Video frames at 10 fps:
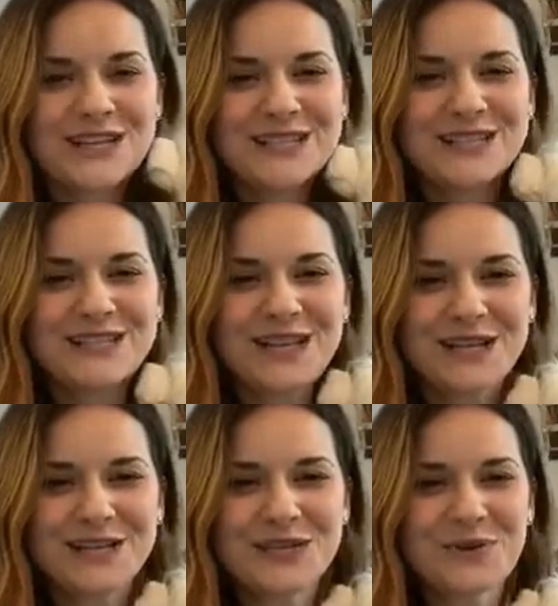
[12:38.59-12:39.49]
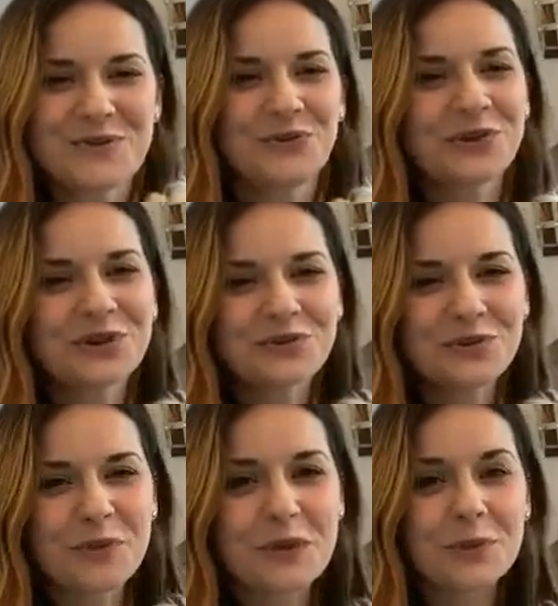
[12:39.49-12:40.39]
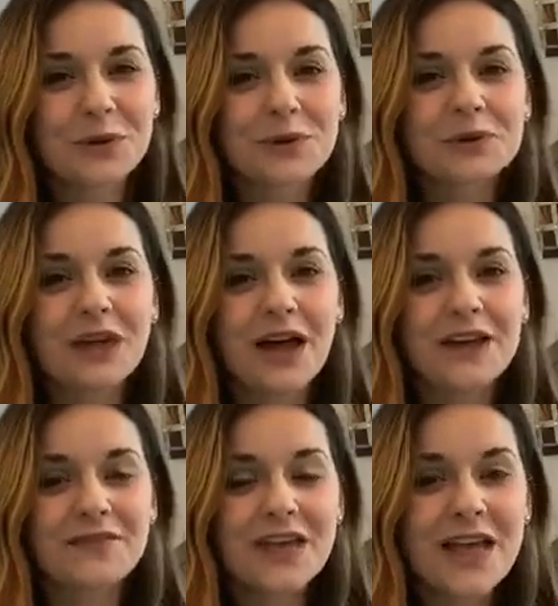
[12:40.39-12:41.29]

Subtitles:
such wonderful people in your life,